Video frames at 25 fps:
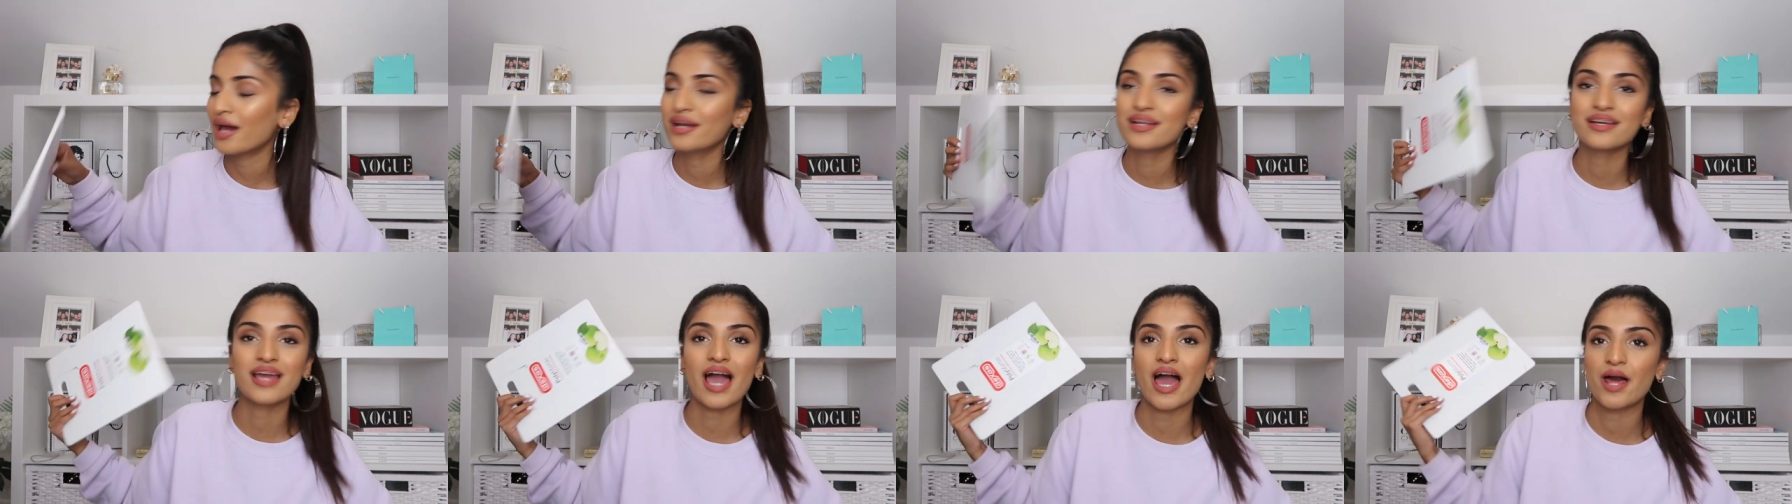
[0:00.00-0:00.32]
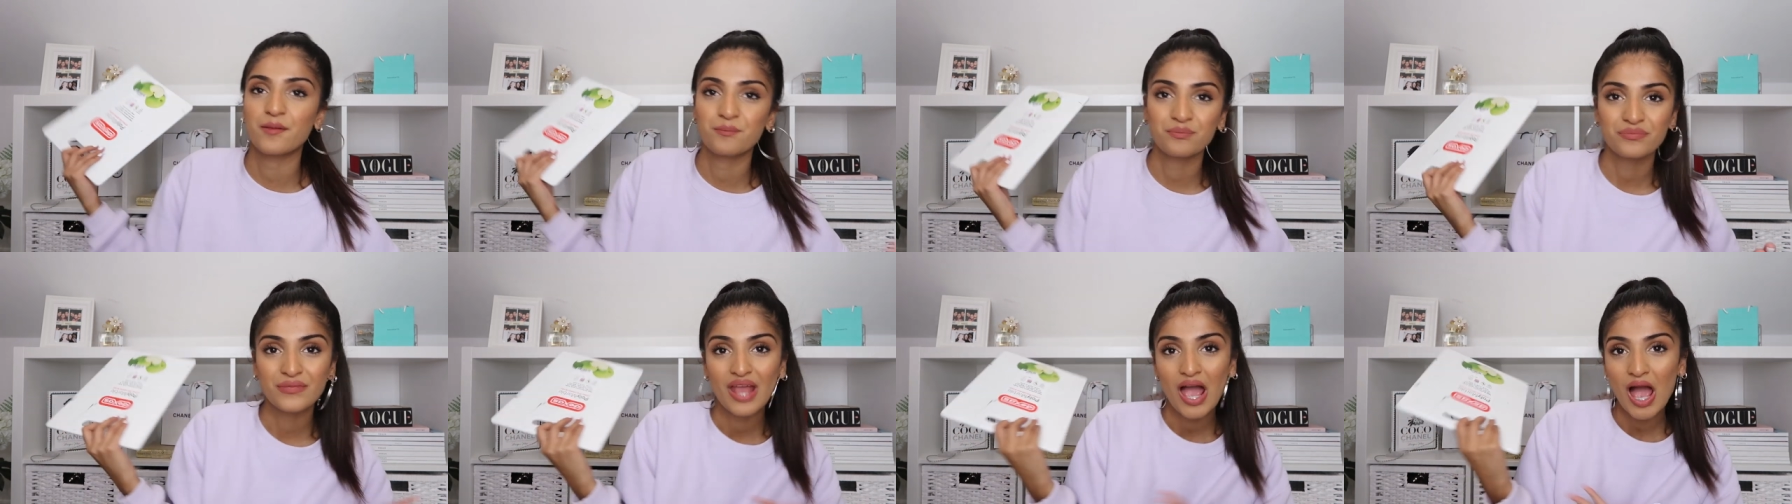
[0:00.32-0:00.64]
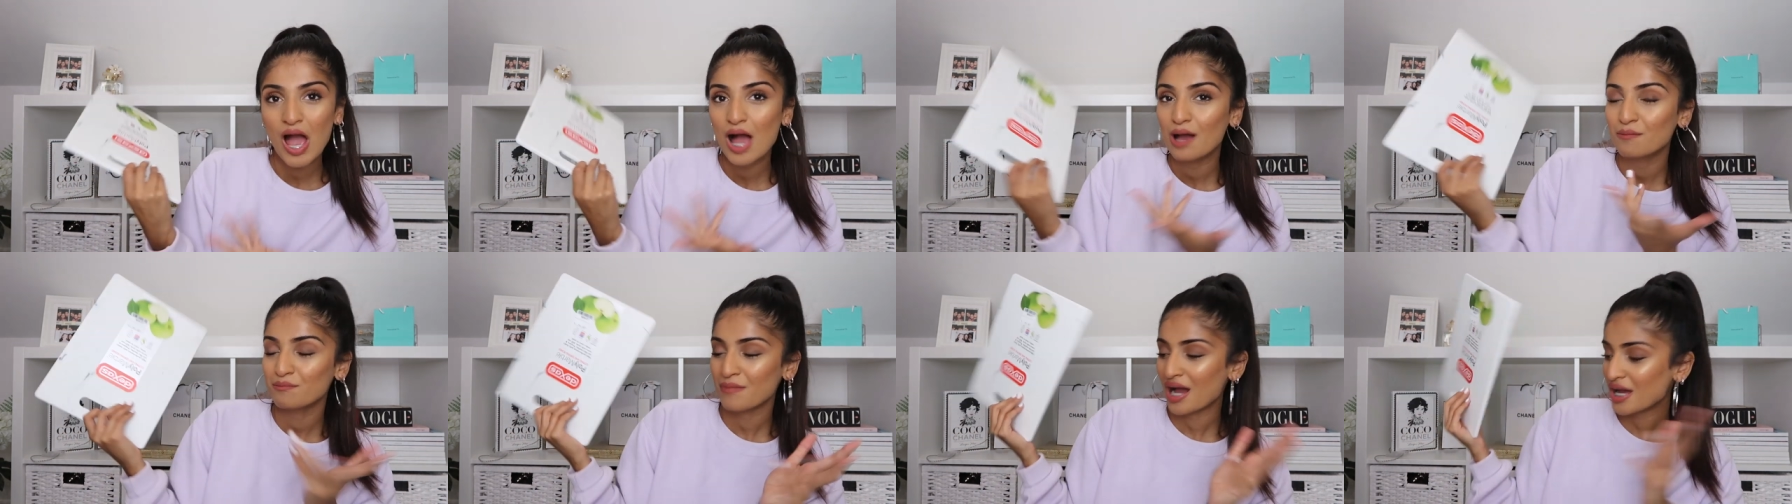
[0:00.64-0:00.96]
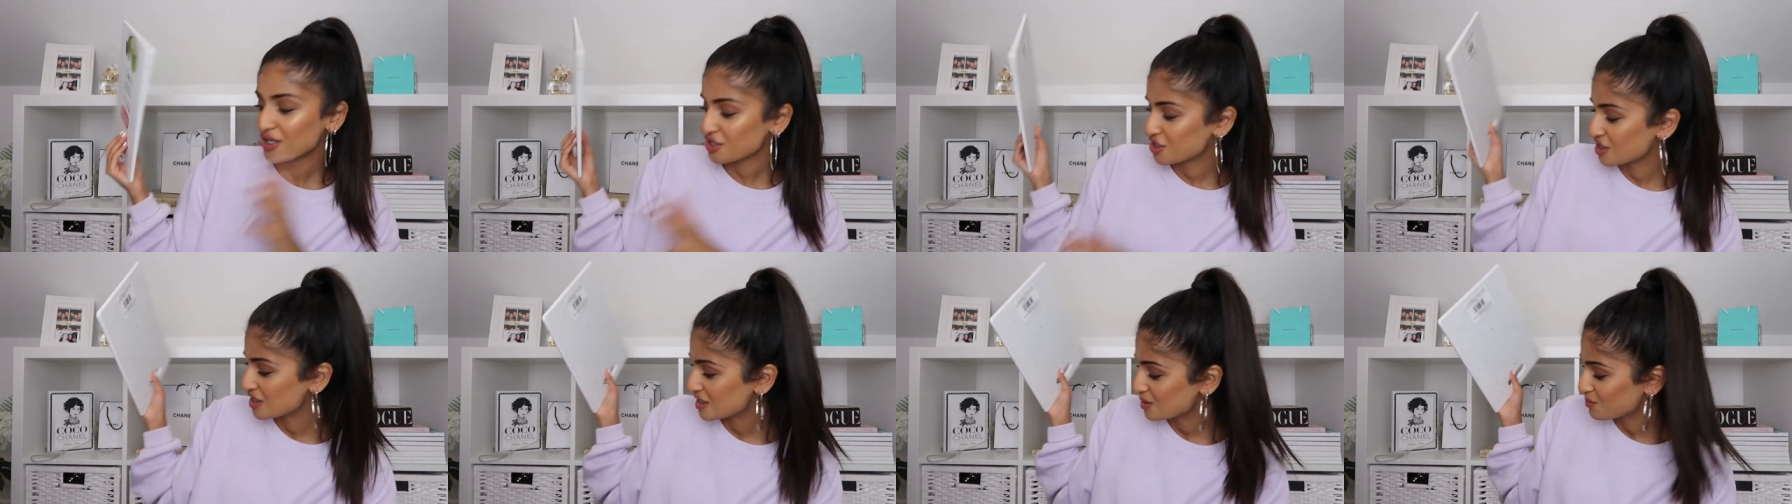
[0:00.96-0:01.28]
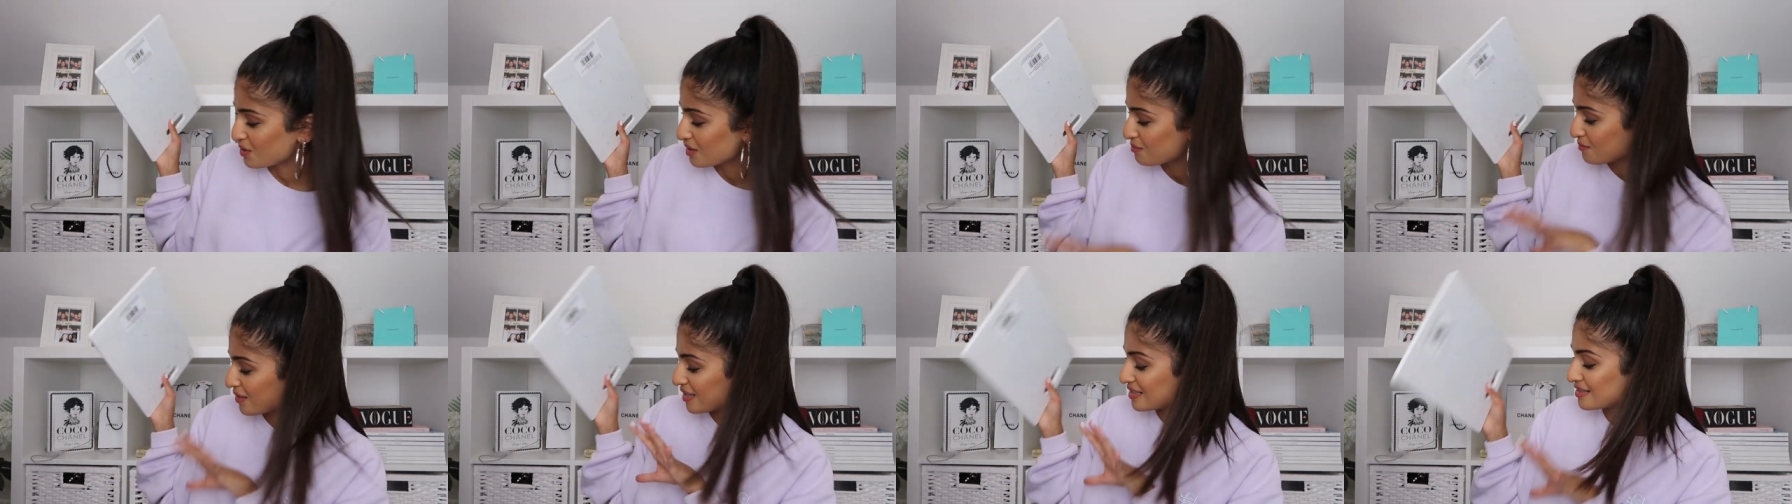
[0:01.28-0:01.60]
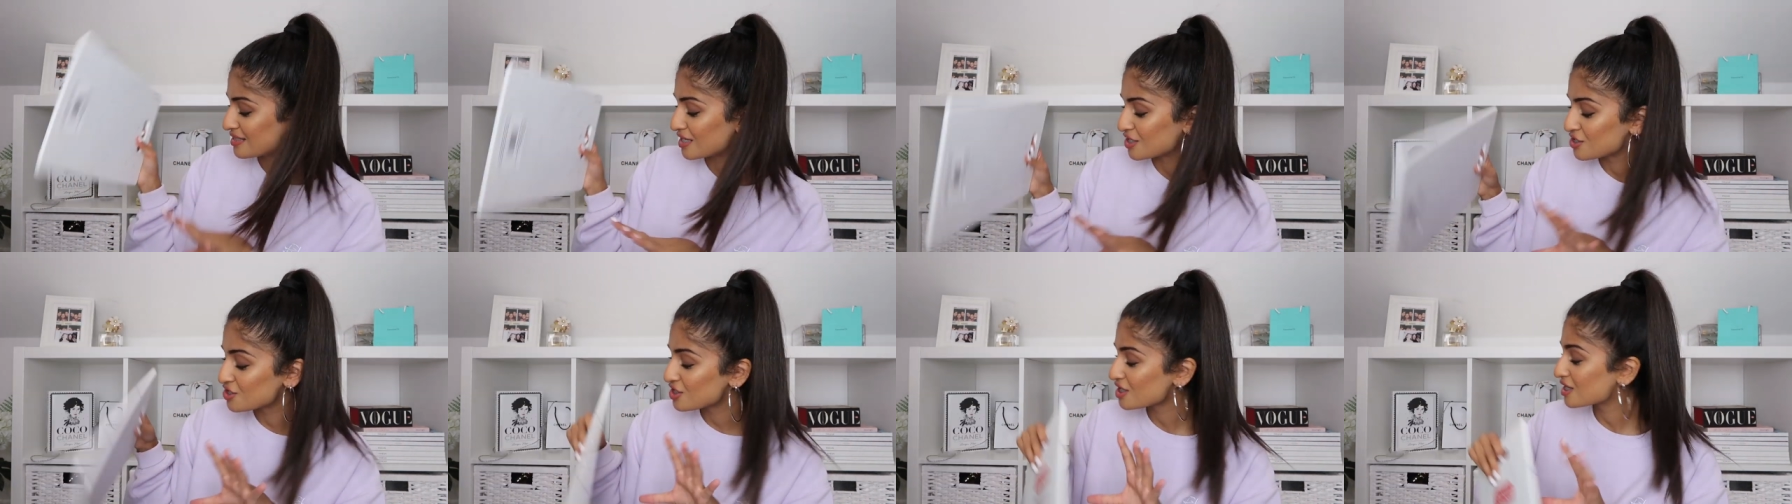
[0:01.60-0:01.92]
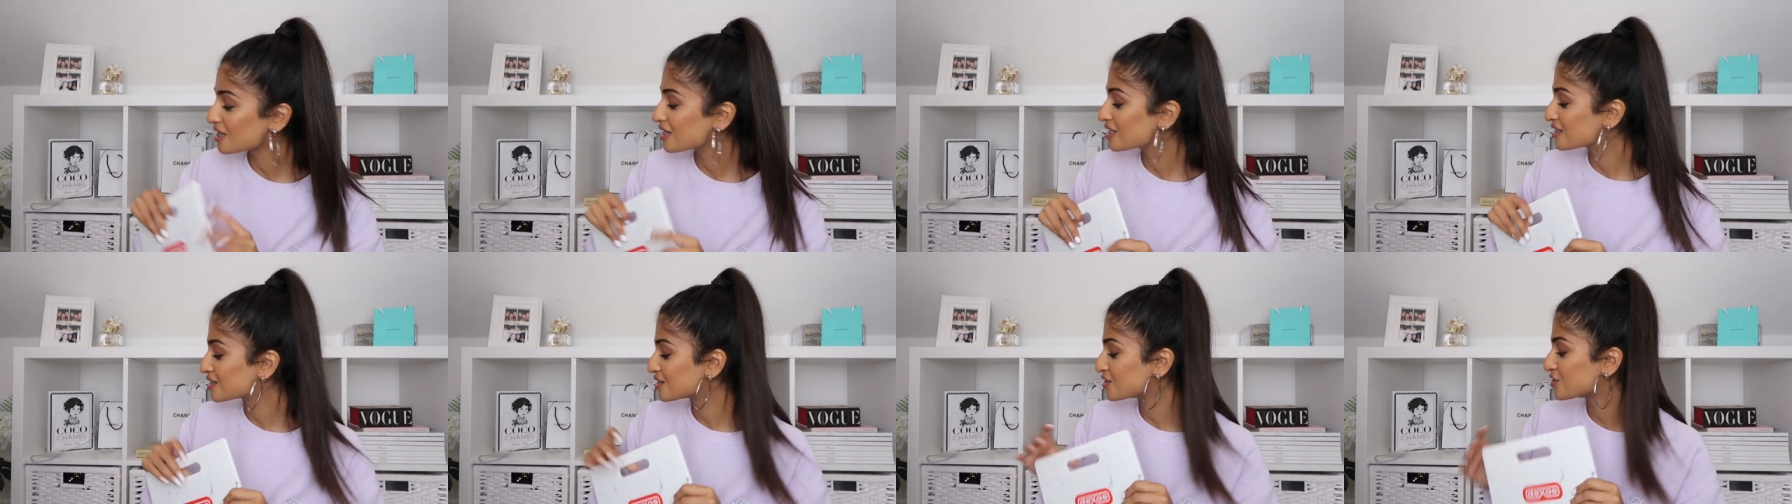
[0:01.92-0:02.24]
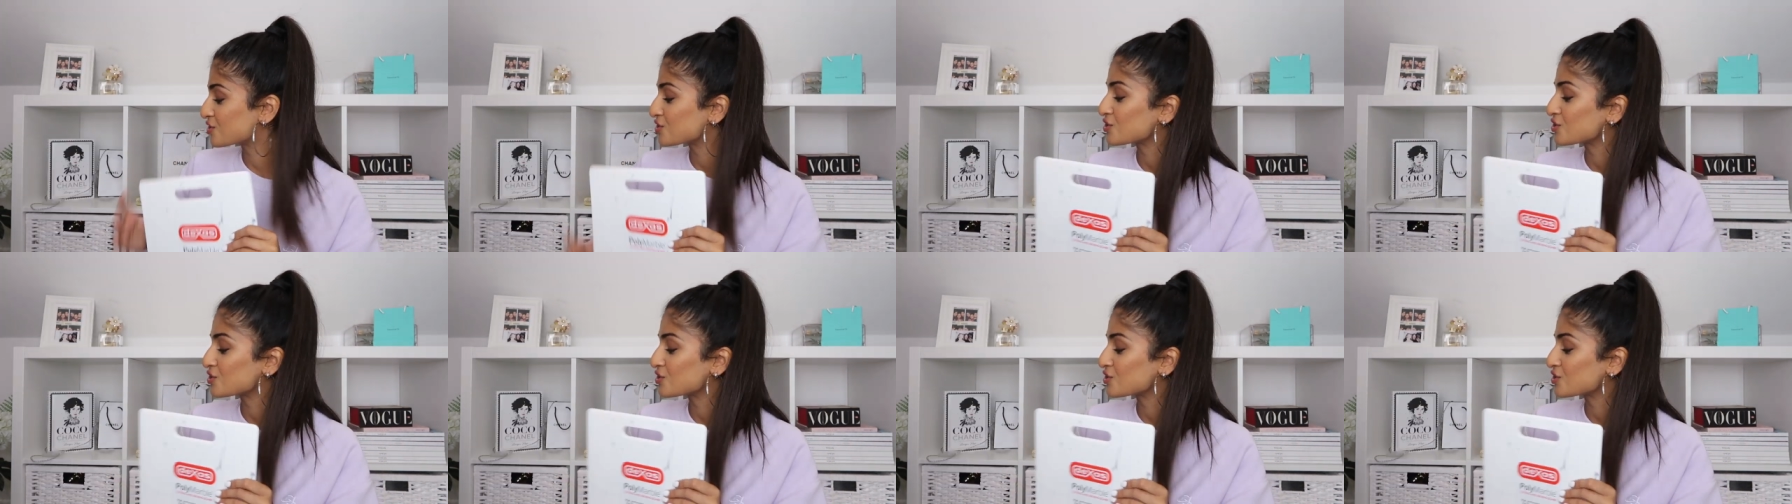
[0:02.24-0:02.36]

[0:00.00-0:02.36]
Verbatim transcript: And again, matches with my dishes.